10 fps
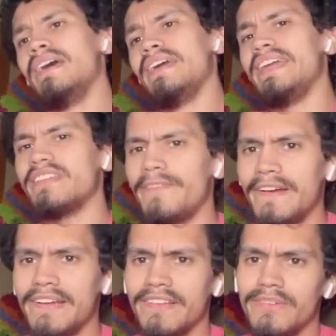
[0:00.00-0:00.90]
he's a
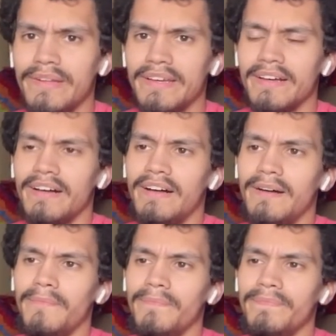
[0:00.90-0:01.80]
very good unit.
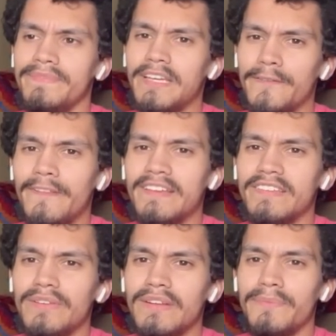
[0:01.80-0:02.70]
Definitely is
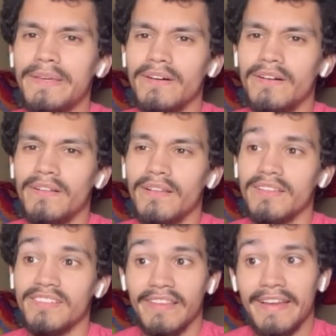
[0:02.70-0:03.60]
a unit we all
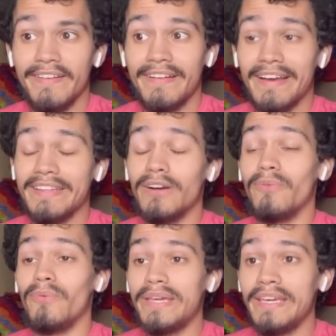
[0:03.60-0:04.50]
slandered. I know
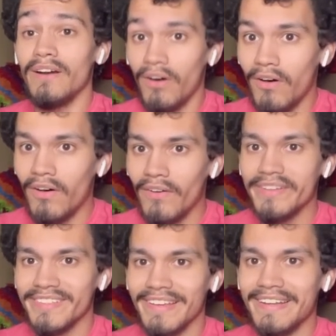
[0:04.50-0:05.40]
we all
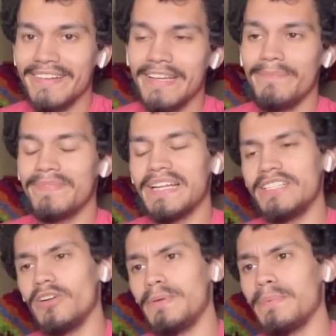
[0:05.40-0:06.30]
slandered him. Now, I
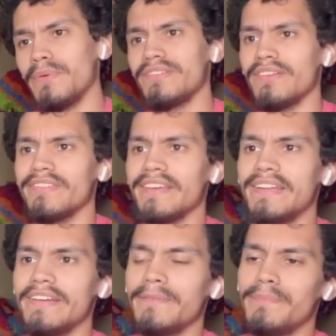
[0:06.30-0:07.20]
know people will still
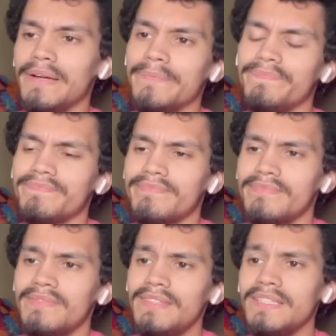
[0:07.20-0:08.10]
slander him, but
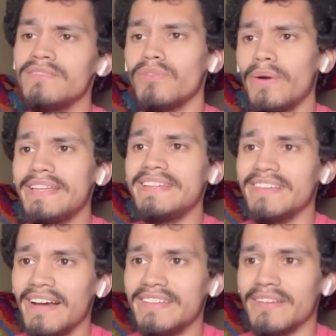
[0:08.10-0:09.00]
for what he
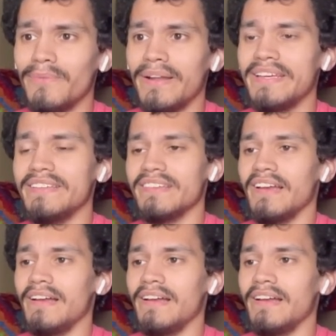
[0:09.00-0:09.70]
does and what his